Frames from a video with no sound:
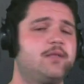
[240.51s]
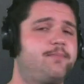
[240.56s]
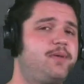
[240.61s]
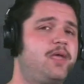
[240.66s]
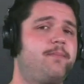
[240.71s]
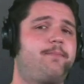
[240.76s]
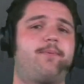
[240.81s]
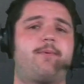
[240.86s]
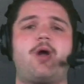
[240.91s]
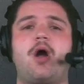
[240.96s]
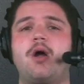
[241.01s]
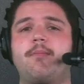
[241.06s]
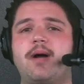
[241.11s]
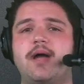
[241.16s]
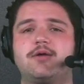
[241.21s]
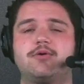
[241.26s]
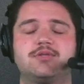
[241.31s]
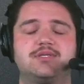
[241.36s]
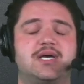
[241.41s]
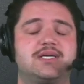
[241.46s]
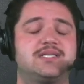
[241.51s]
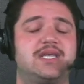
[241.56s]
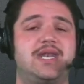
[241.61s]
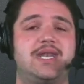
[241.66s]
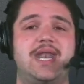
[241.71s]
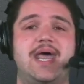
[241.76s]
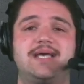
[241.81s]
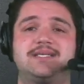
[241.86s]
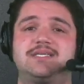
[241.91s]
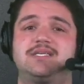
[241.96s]
Pete Carmichael doesn't
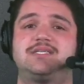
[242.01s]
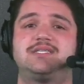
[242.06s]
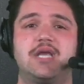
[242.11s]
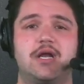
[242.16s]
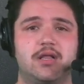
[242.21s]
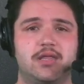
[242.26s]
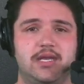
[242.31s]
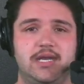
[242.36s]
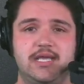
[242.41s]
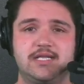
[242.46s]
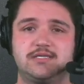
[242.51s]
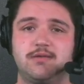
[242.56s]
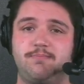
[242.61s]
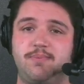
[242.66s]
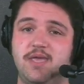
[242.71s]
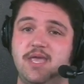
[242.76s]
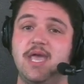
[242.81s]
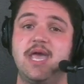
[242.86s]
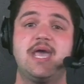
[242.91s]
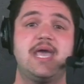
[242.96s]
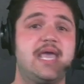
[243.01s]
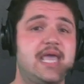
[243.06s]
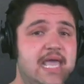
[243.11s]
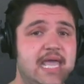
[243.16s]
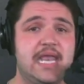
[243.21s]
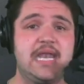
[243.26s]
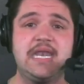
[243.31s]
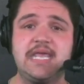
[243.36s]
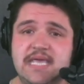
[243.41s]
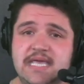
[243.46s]
necessarily need to be
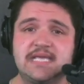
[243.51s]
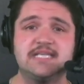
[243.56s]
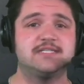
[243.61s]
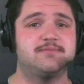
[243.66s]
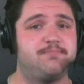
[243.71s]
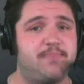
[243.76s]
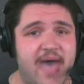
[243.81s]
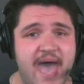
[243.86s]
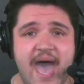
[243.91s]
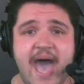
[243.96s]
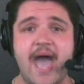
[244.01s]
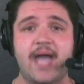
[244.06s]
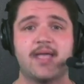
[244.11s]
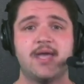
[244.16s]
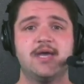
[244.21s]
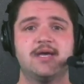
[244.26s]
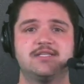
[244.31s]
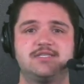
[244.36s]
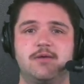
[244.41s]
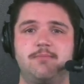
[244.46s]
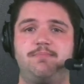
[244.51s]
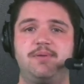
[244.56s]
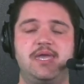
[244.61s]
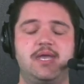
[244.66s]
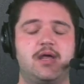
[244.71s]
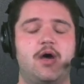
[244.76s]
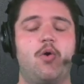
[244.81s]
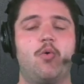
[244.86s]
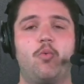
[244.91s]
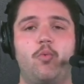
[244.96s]
in his bag to beat
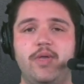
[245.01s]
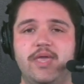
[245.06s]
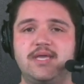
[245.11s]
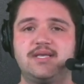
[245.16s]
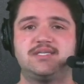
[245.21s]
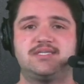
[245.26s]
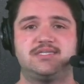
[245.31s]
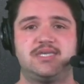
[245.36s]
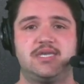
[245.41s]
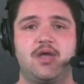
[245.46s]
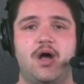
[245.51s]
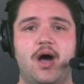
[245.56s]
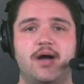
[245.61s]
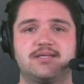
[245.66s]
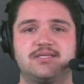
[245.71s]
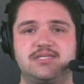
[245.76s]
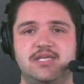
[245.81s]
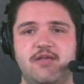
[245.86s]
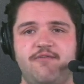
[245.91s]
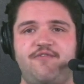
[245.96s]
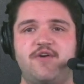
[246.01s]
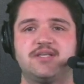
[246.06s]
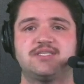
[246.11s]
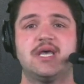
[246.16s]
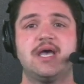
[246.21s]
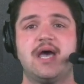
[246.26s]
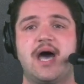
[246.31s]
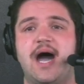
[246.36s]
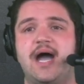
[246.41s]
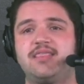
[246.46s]
a weak Seahawks defense.
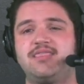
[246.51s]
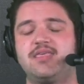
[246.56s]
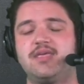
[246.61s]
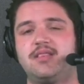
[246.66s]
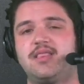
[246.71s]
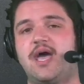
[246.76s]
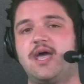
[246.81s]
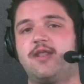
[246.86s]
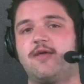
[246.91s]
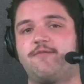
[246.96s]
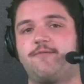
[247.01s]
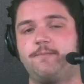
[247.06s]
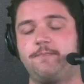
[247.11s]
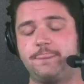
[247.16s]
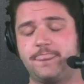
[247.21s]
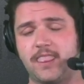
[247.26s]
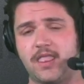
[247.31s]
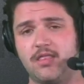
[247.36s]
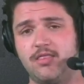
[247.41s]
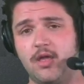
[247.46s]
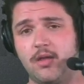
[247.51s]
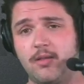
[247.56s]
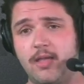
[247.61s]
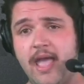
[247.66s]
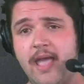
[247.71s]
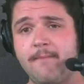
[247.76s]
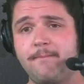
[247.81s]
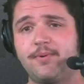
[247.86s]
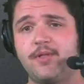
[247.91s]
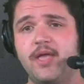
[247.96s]
I think that if the
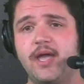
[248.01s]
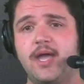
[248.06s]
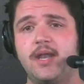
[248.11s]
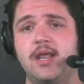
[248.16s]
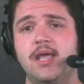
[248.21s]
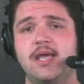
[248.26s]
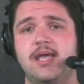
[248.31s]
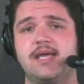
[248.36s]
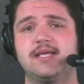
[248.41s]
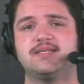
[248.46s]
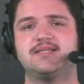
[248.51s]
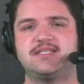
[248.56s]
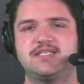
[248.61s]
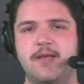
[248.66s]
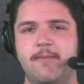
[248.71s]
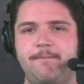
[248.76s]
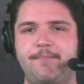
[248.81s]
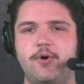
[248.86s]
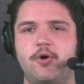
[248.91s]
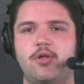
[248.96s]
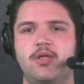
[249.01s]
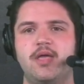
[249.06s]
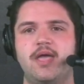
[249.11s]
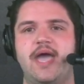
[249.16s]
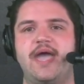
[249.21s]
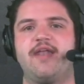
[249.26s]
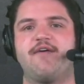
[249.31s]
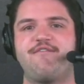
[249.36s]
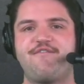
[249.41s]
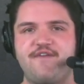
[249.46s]
game plan is simple
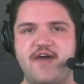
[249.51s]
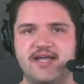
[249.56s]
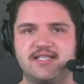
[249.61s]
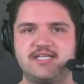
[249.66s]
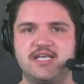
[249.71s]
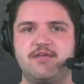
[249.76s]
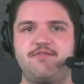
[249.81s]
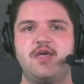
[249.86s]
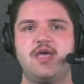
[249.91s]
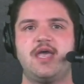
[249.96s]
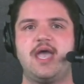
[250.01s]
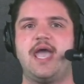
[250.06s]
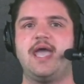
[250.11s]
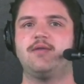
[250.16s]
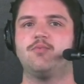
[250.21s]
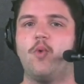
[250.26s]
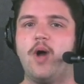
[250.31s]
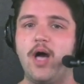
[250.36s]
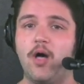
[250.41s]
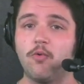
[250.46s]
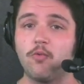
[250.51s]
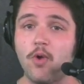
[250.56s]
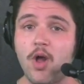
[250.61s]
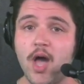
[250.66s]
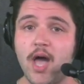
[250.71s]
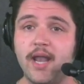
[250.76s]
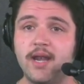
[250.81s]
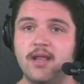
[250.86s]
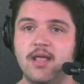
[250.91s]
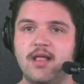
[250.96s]
and effective and well
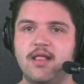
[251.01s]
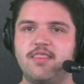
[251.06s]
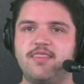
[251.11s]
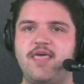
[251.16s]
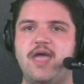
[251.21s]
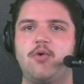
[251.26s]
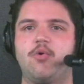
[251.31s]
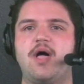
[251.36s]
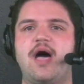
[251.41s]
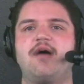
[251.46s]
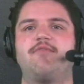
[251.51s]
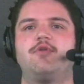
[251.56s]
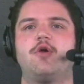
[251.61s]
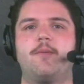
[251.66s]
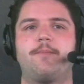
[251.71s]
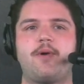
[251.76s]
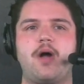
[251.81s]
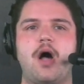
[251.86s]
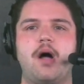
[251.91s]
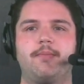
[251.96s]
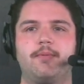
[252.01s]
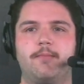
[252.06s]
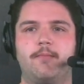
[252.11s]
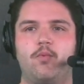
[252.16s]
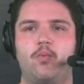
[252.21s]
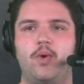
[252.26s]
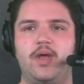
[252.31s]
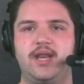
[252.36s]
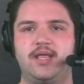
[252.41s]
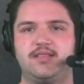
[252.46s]
run, they will have no problem
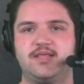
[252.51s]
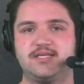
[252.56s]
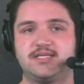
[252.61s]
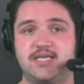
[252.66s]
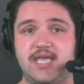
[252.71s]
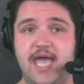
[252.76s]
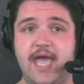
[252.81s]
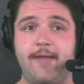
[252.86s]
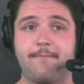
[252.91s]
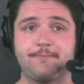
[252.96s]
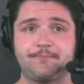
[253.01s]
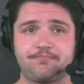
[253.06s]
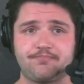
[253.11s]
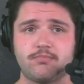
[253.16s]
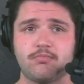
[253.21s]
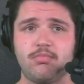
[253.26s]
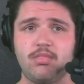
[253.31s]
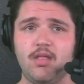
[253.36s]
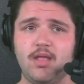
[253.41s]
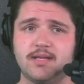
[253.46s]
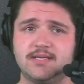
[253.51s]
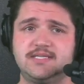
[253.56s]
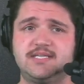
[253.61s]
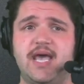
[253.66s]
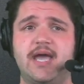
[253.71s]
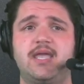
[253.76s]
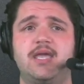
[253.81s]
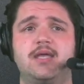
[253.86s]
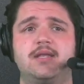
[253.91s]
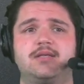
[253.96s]
winning this game.
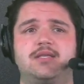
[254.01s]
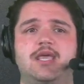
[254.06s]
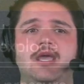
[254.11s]
Second